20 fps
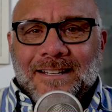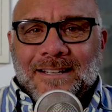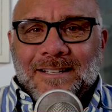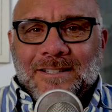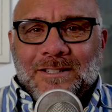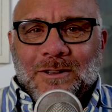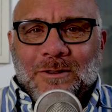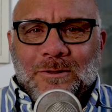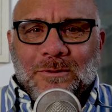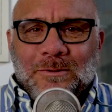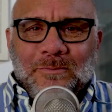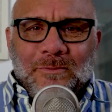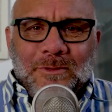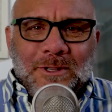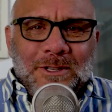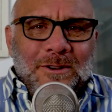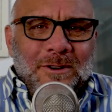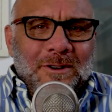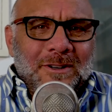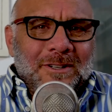So
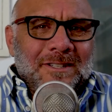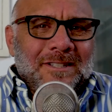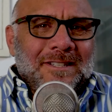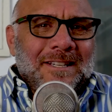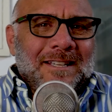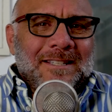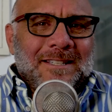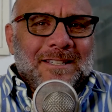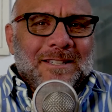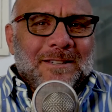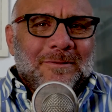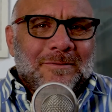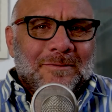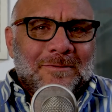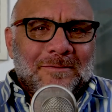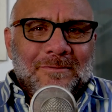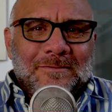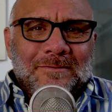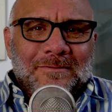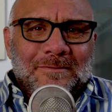your sense
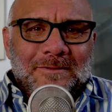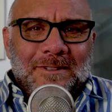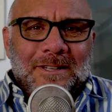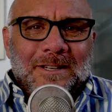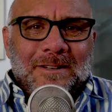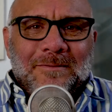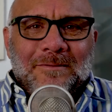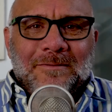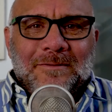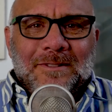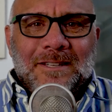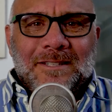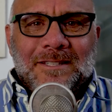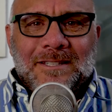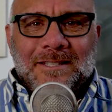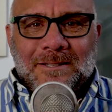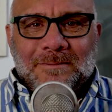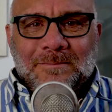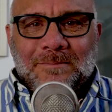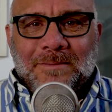of
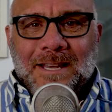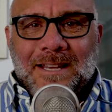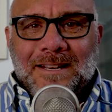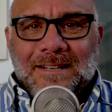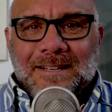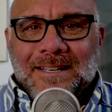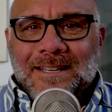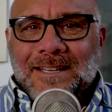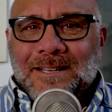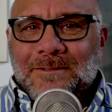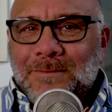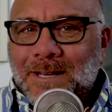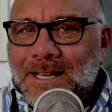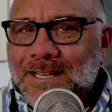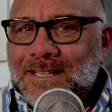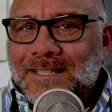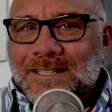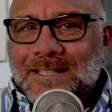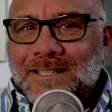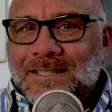this painting and
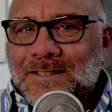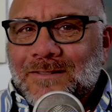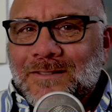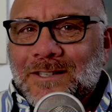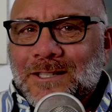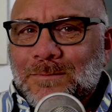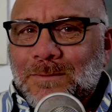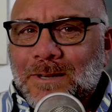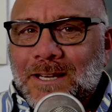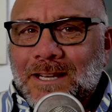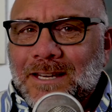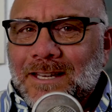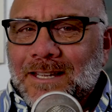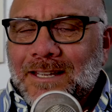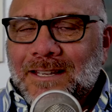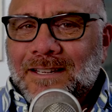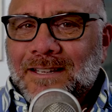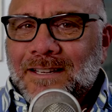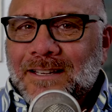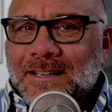my sense of this
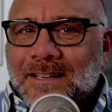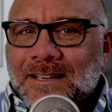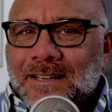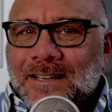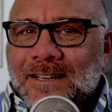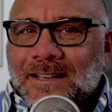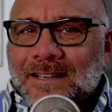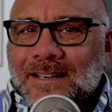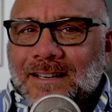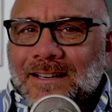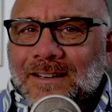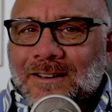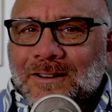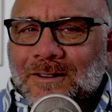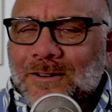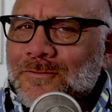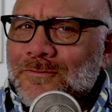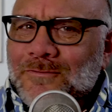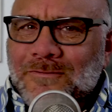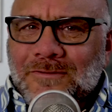painting
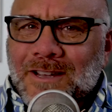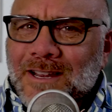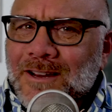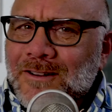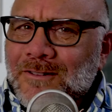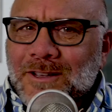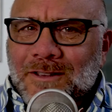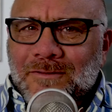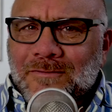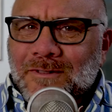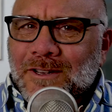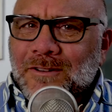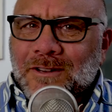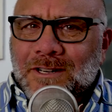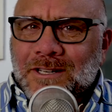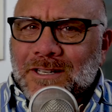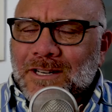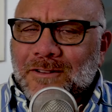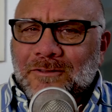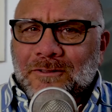are very,
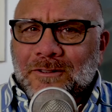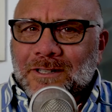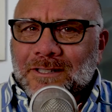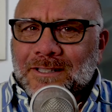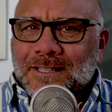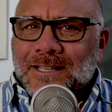very different.